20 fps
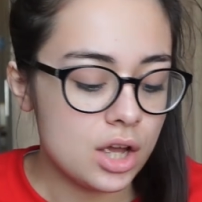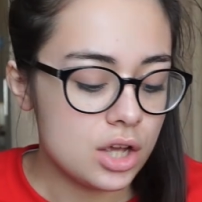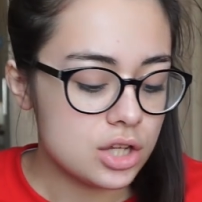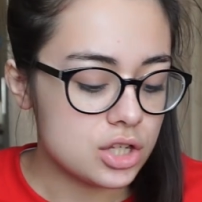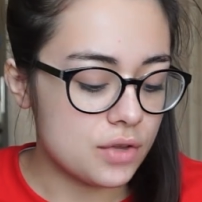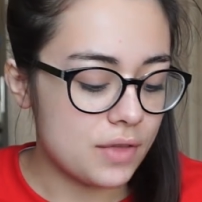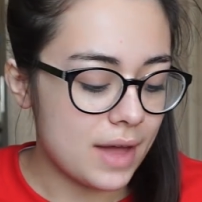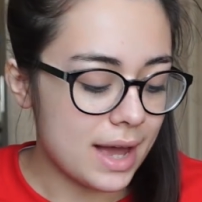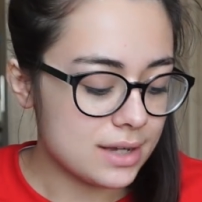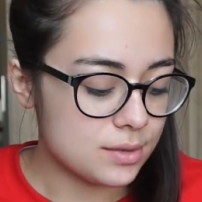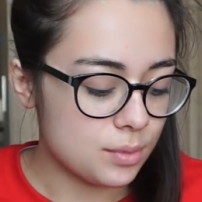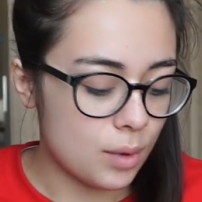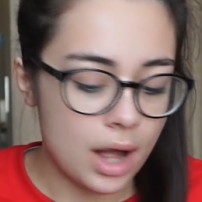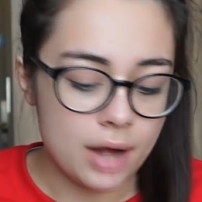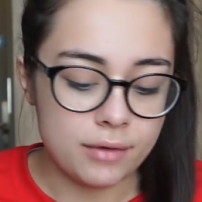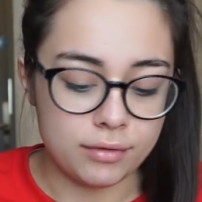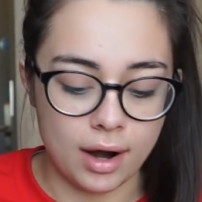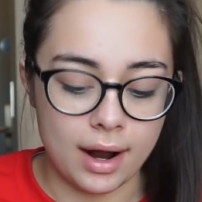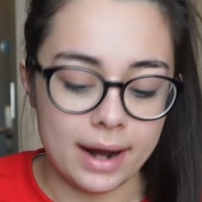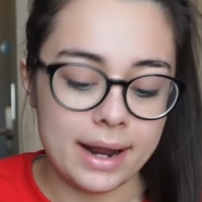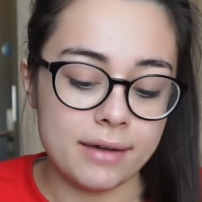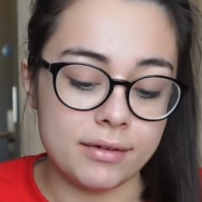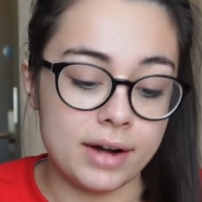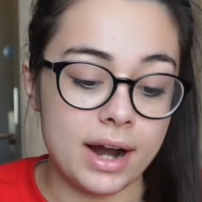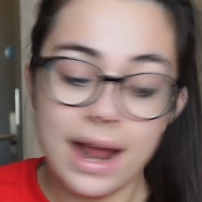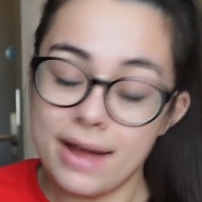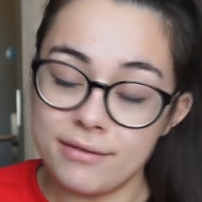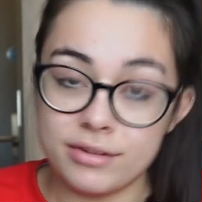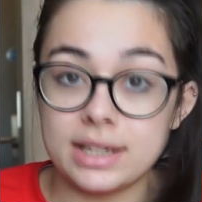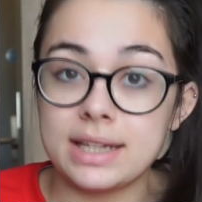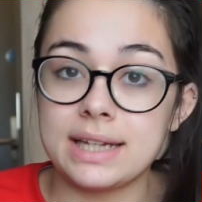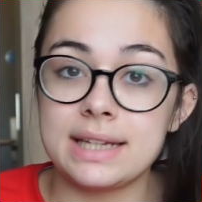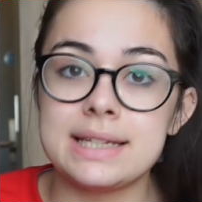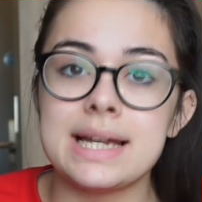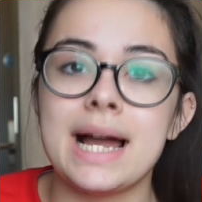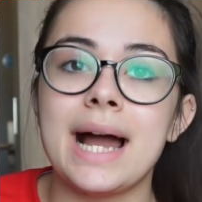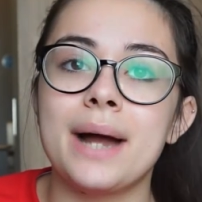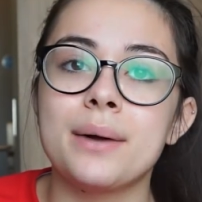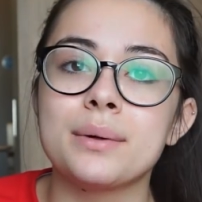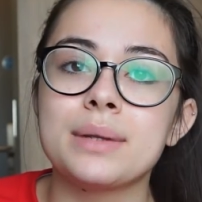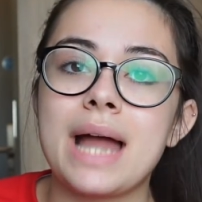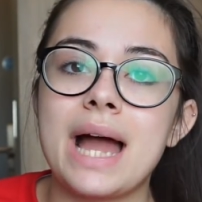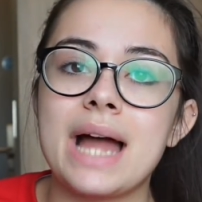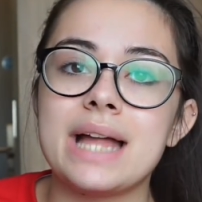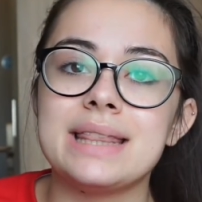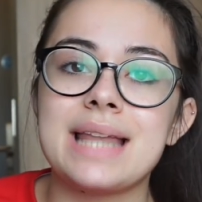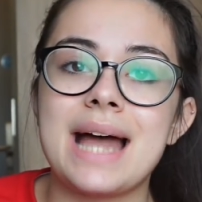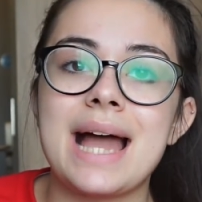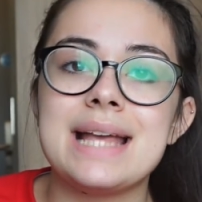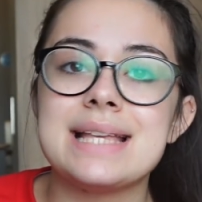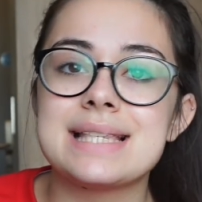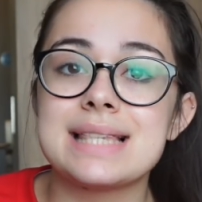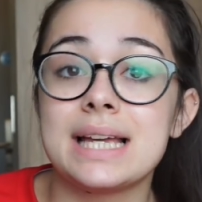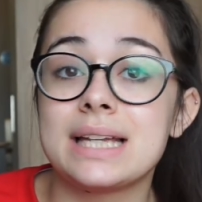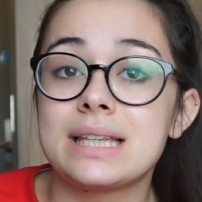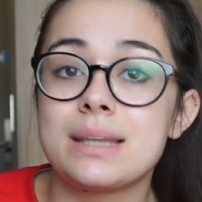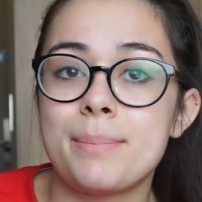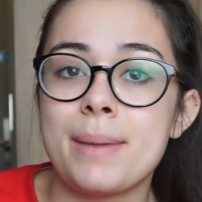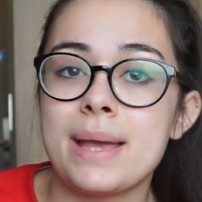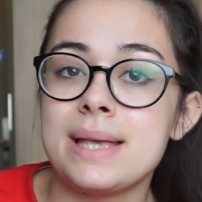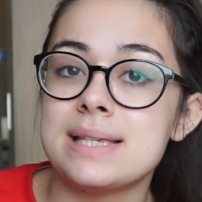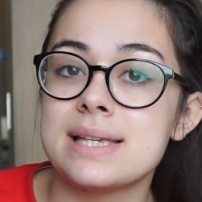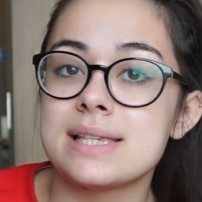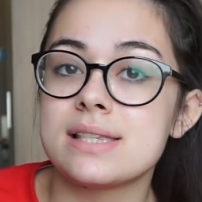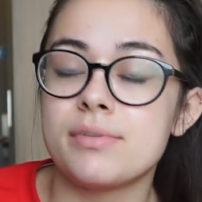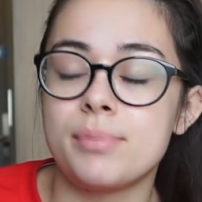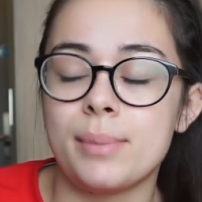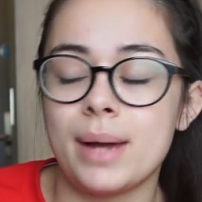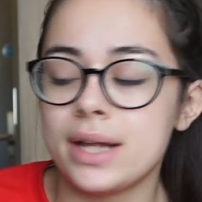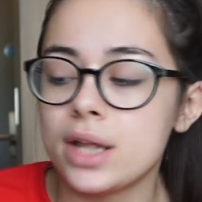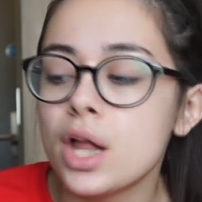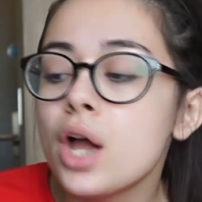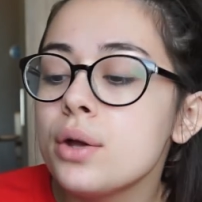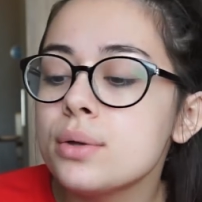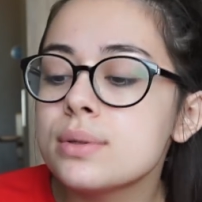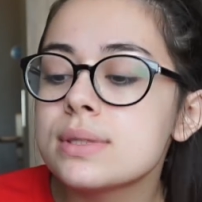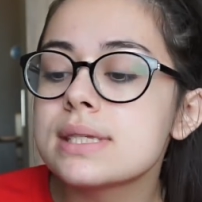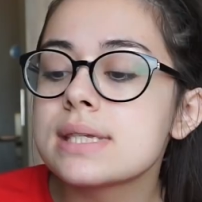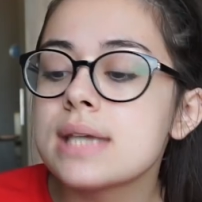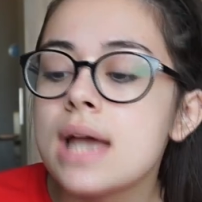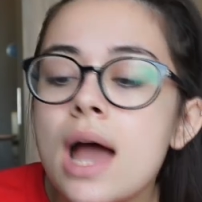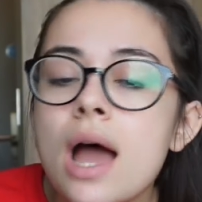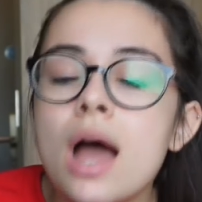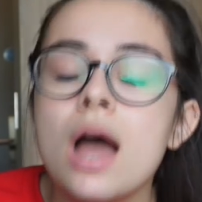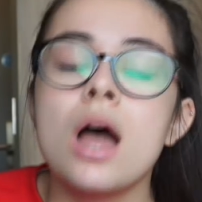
So that is what I write everything down, and that is like the basis of my notes.